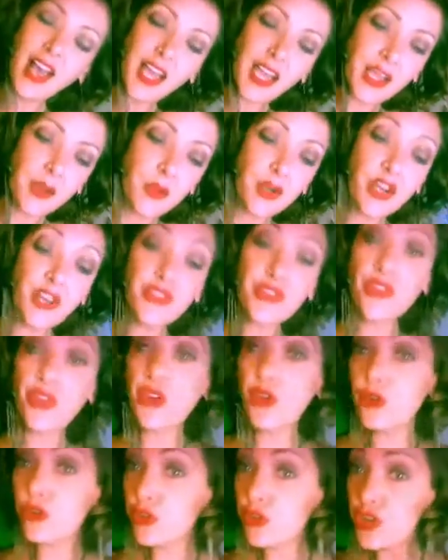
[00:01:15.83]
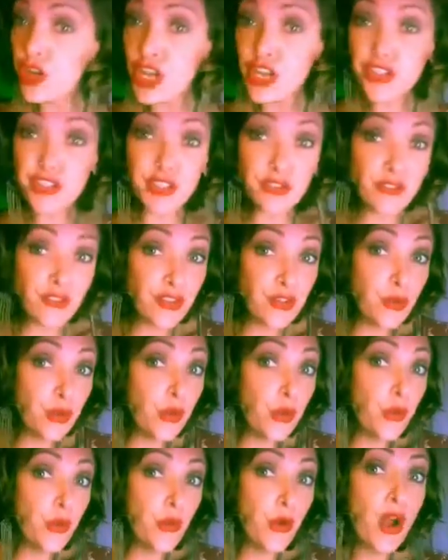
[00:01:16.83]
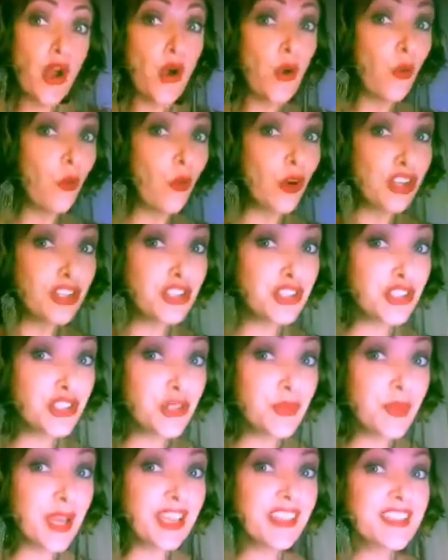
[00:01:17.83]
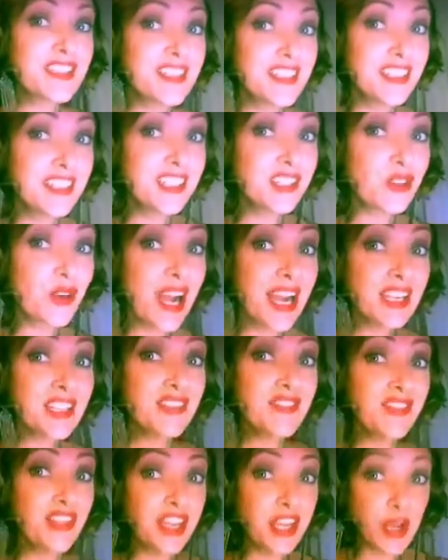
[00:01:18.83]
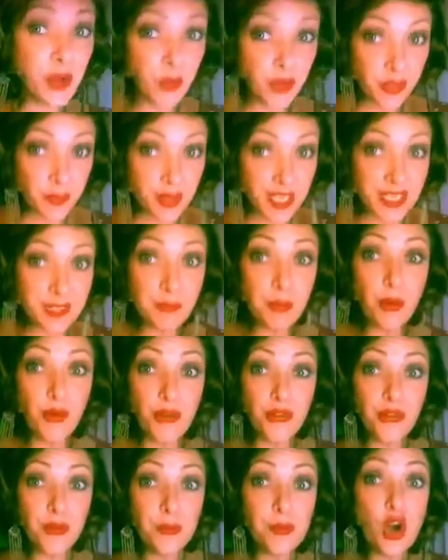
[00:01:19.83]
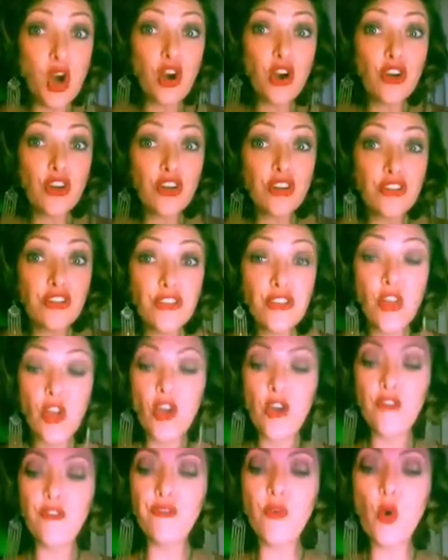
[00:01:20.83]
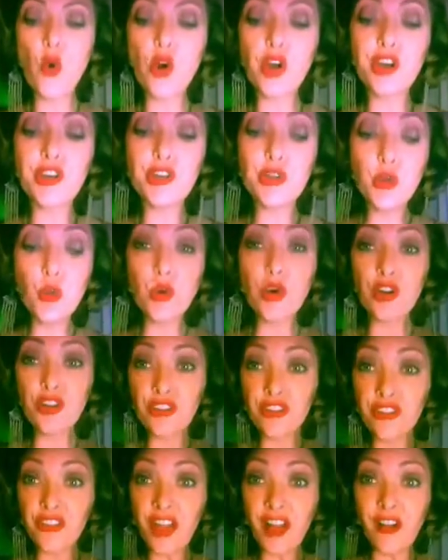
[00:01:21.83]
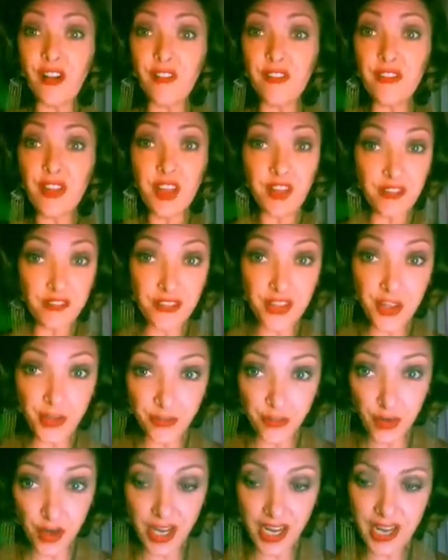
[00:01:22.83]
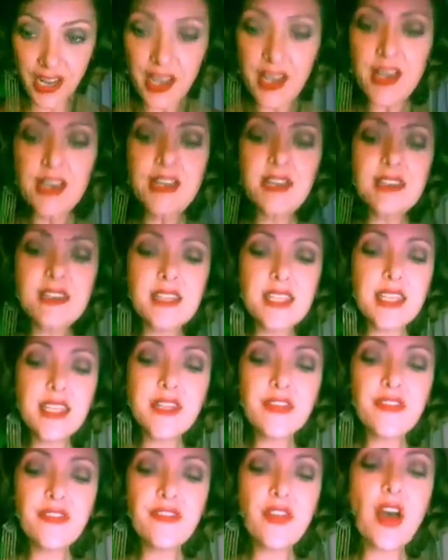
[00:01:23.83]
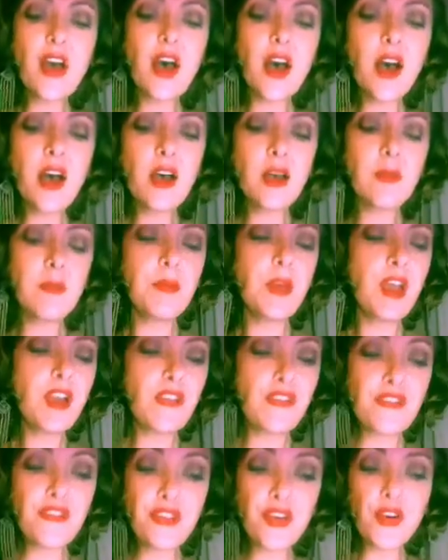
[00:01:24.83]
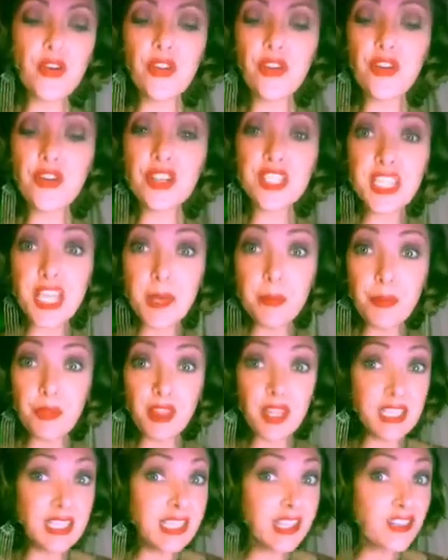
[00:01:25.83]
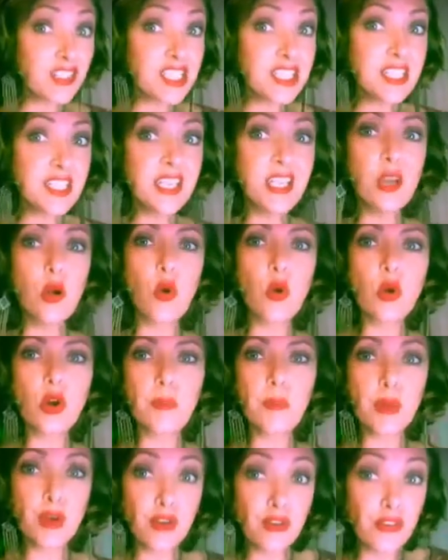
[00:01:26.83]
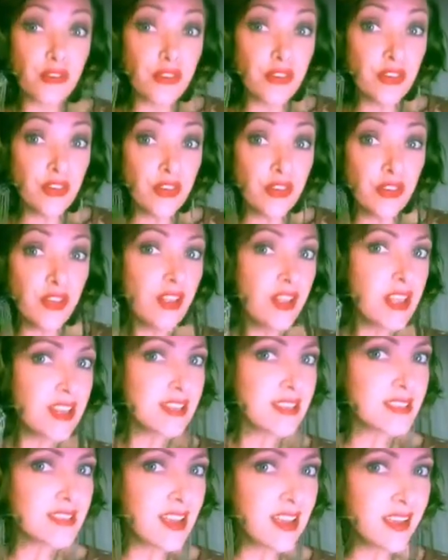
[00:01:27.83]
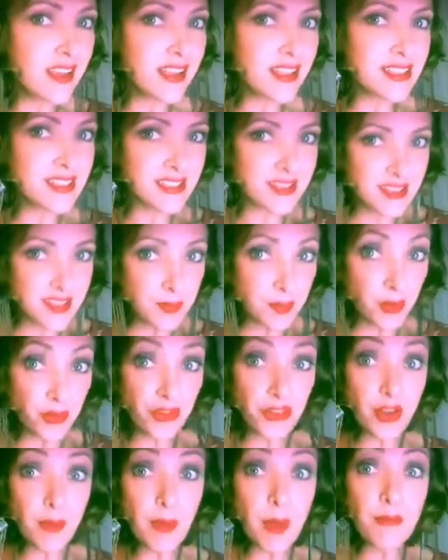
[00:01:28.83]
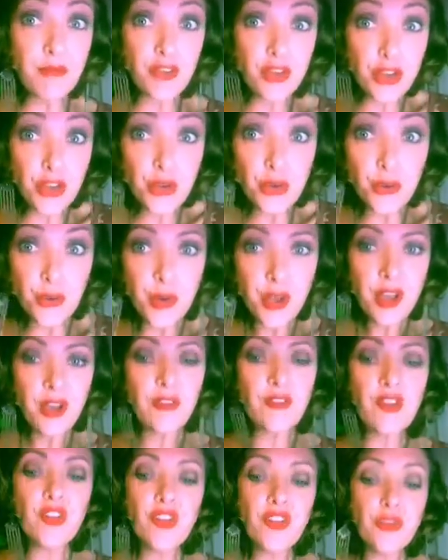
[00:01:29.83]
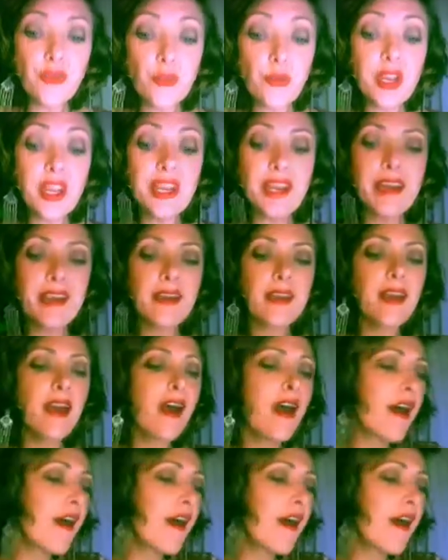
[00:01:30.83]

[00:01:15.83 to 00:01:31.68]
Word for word: I would also suggest if you want to make this an interactive video with me and pull some cards for yourself, feel free. See if um, further depth, clarity, or personal signs and symbols come up for you for this reading.